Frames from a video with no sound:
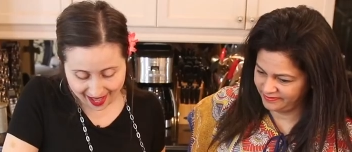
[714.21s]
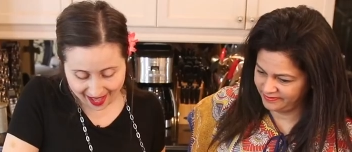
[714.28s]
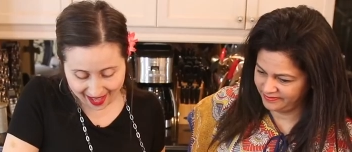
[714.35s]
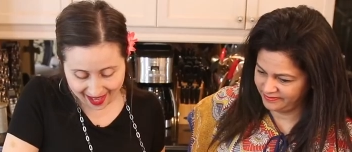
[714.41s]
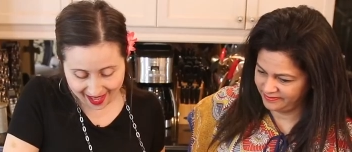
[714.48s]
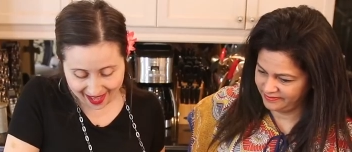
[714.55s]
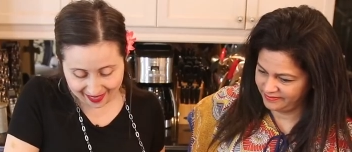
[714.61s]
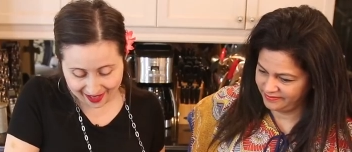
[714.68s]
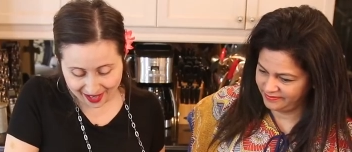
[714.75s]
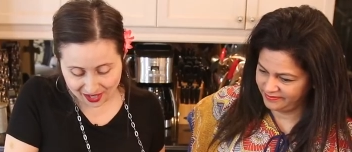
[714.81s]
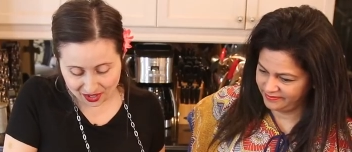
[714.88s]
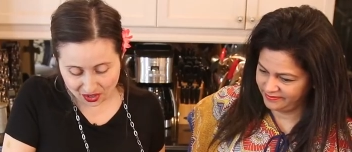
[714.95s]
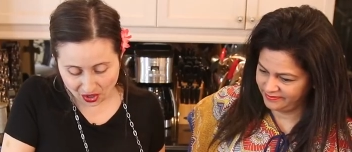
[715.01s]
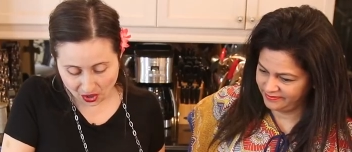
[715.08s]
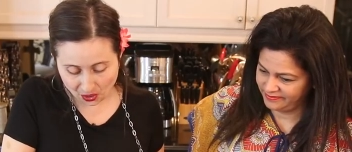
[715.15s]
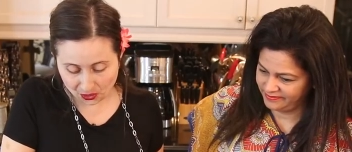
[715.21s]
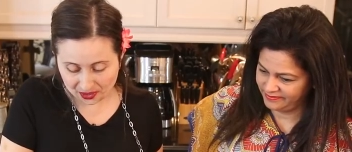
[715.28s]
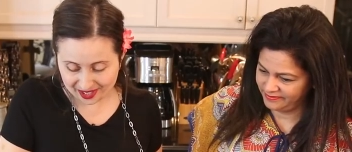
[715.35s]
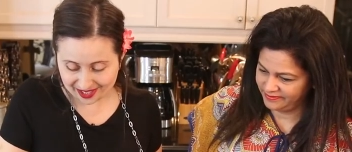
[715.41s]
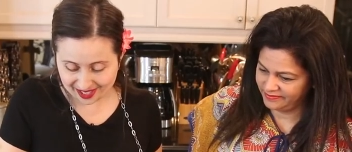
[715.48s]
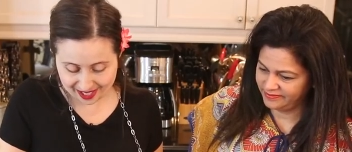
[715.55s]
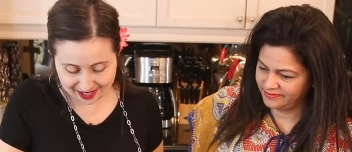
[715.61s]
Speaker 1: and there you go, the
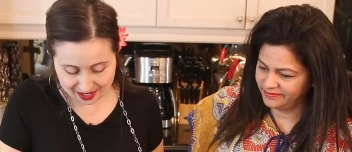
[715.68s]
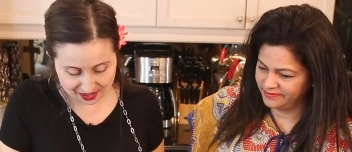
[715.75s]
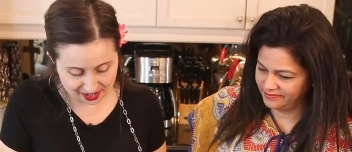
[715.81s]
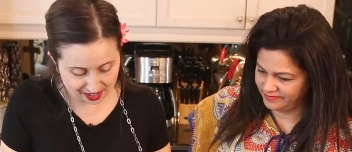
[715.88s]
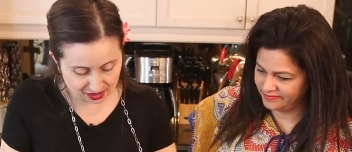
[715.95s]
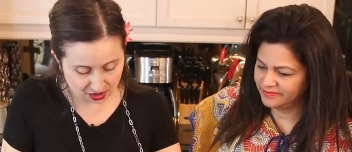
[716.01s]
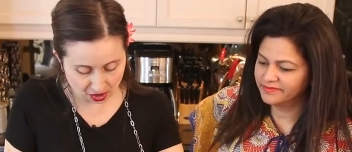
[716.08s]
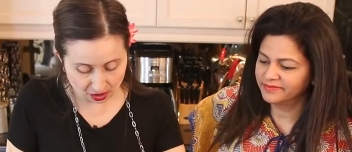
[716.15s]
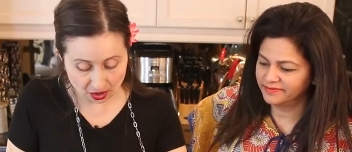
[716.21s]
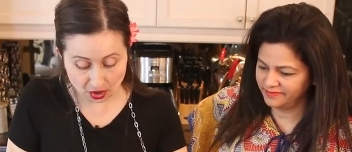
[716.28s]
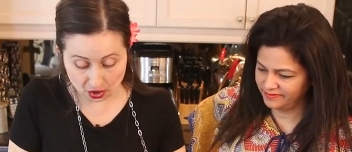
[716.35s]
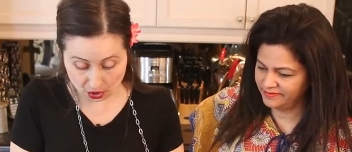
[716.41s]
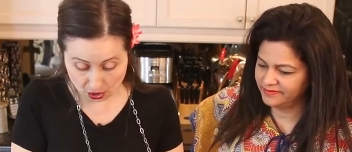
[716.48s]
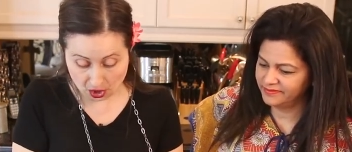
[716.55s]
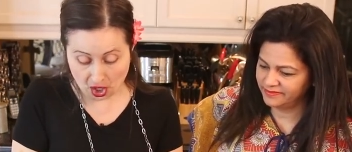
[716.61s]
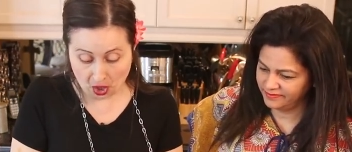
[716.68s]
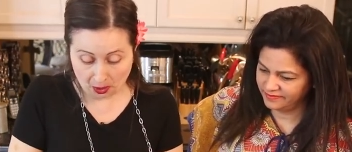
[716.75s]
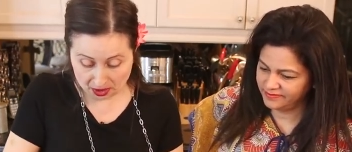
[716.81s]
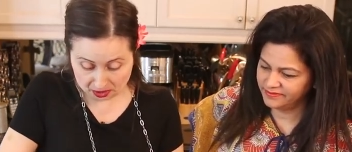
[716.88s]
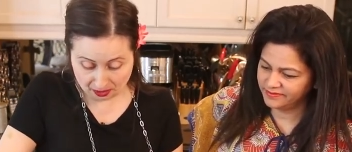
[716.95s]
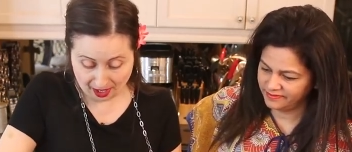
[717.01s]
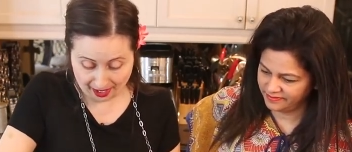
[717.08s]
sizzle sizzle, you know
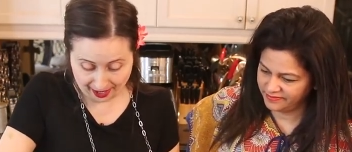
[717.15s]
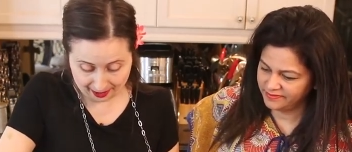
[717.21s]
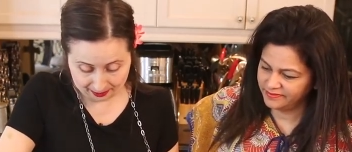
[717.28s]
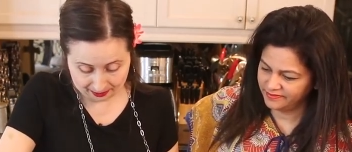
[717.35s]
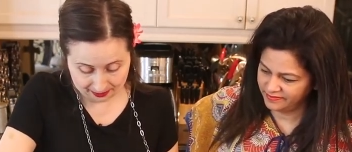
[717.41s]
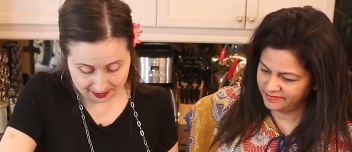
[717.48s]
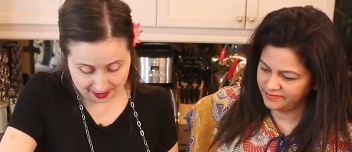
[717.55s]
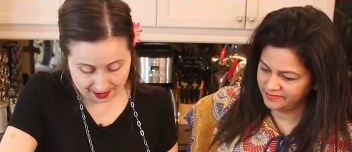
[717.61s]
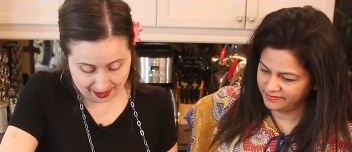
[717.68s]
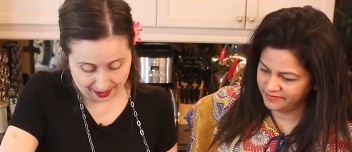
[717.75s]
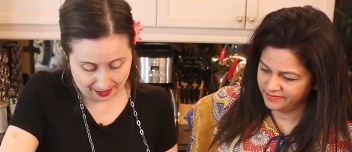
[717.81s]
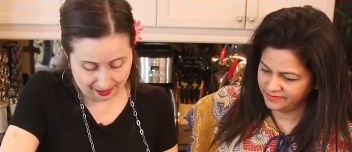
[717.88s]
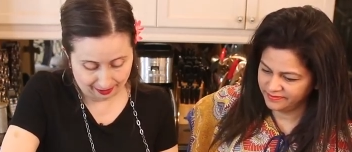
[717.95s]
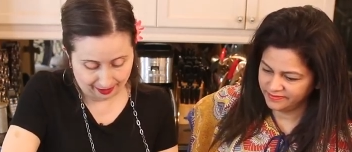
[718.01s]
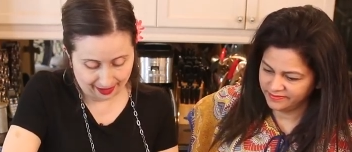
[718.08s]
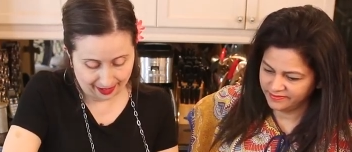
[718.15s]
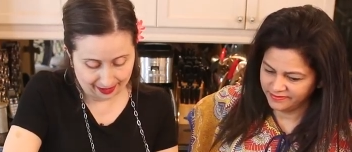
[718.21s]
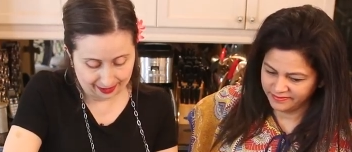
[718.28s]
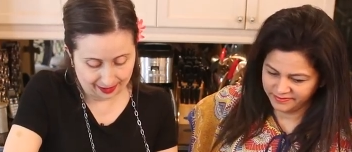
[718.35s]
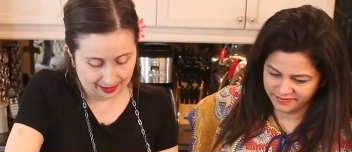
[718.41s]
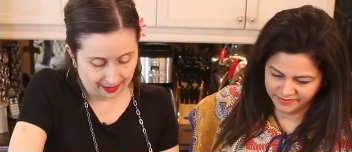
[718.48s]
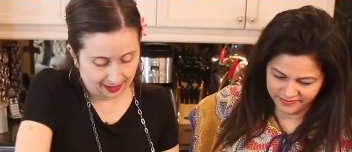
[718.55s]
it's ready. All right.
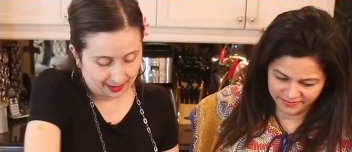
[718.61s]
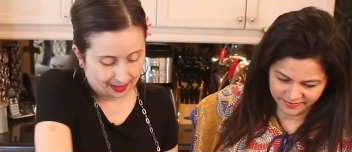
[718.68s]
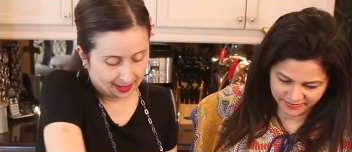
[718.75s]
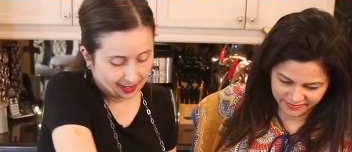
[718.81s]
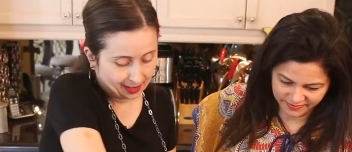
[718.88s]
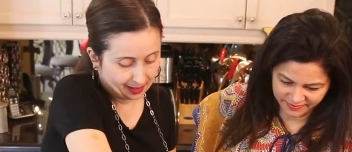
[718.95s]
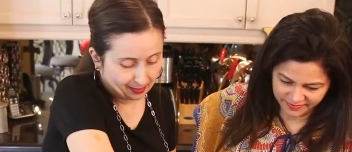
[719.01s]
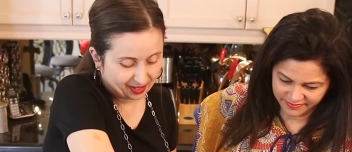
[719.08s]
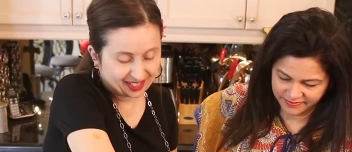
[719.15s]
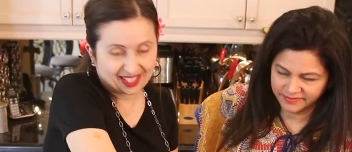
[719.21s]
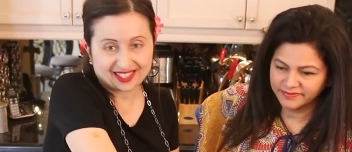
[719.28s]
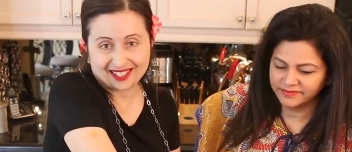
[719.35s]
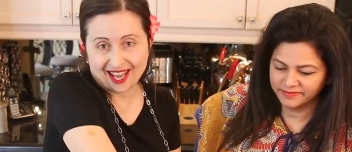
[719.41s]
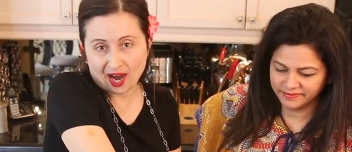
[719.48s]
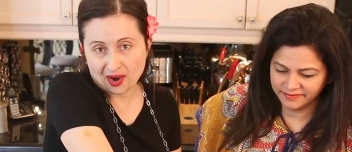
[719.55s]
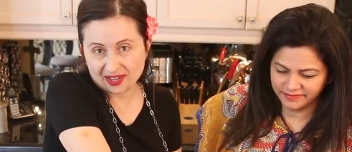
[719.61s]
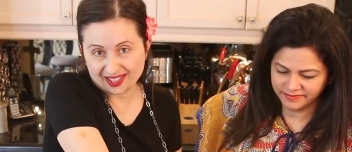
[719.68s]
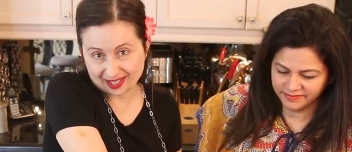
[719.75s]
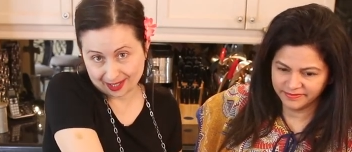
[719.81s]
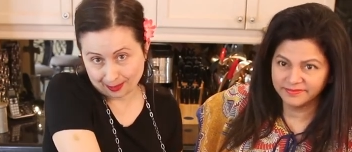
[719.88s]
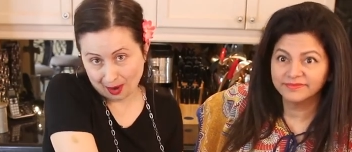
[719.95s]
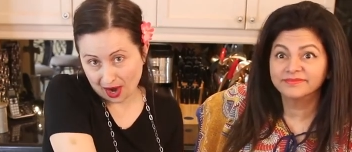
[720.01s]
But since Karen's the
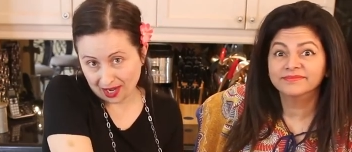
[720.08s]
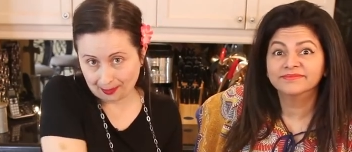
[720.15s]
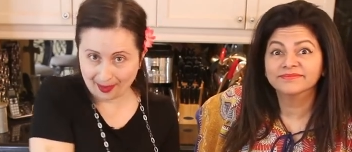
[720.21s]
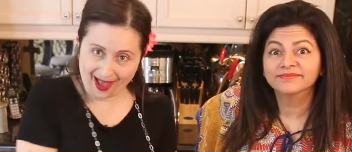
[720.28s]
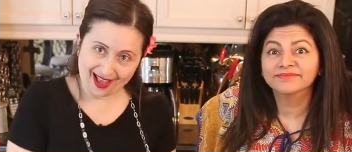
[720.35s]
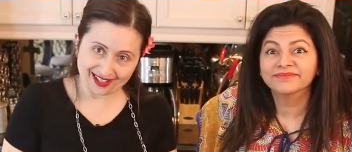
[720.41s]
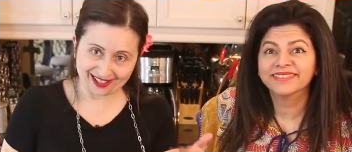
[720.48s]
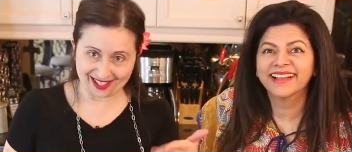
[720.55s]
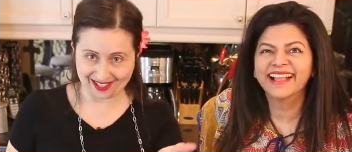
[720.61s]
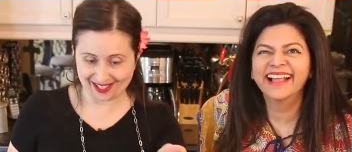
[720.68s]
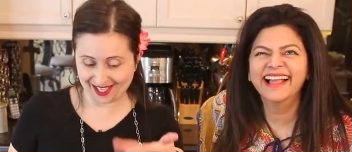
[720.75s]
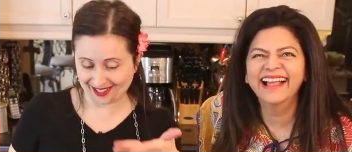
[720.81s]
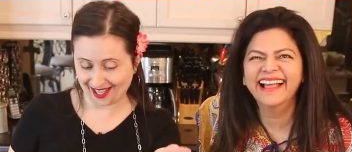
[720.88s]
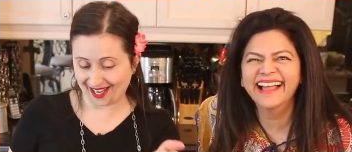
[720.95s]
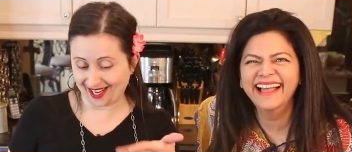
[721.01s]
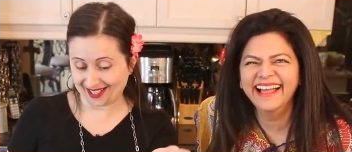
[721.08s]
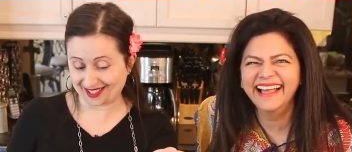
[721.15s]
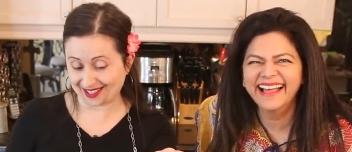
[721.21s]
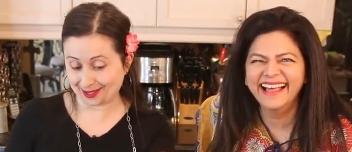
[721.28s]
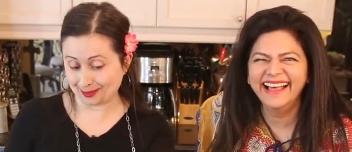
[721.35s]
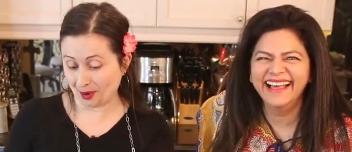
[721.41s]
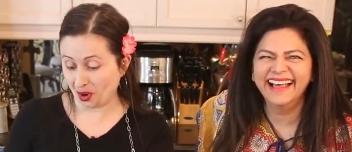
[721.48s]
smarty pants, she sees that it's
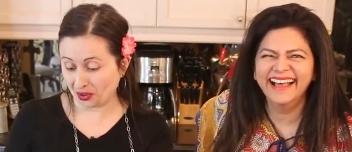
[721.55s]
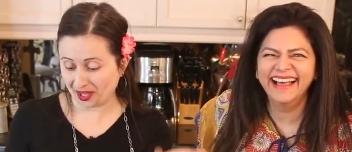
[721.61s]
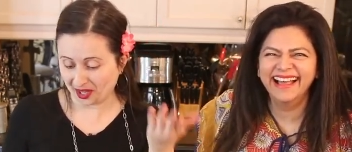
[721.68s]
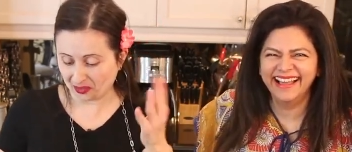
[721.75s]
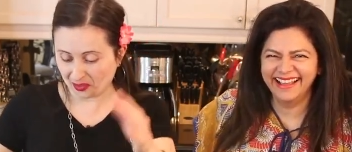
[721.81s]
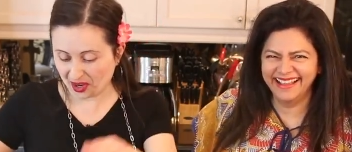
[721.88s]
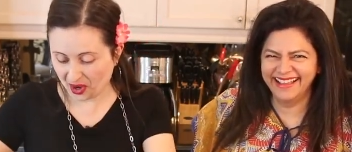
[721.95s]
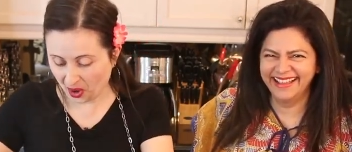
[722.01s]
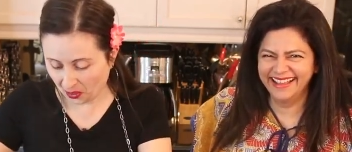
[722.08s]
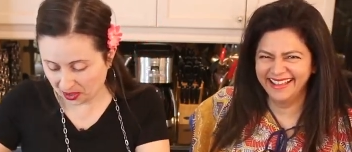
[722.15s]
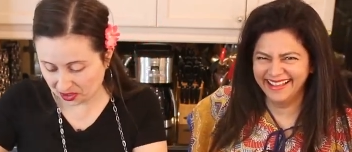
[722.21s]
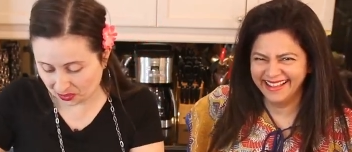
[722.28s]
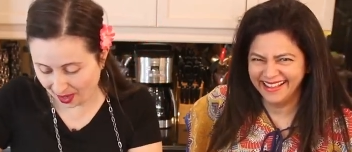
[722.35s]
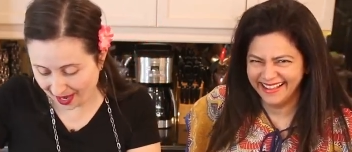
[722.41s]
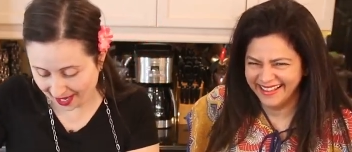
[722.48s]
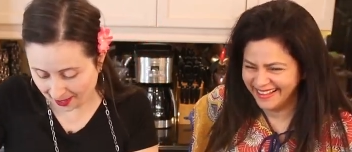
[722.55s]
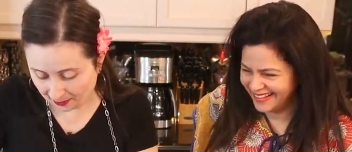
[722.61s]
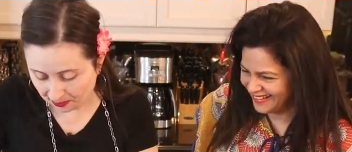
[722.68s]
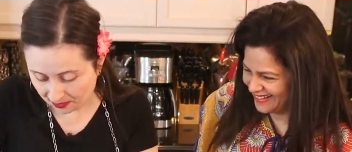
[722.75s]
smoking, we know it's ready.